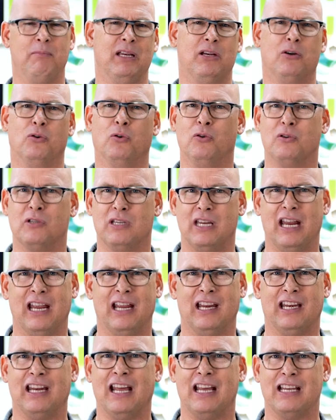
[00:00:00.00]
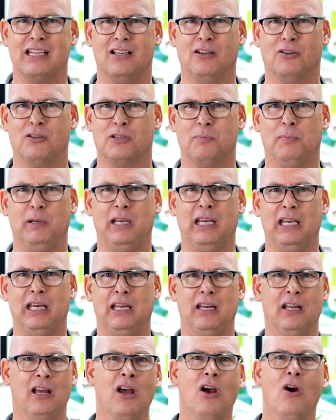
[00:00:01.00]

be cruising at a nice little speed,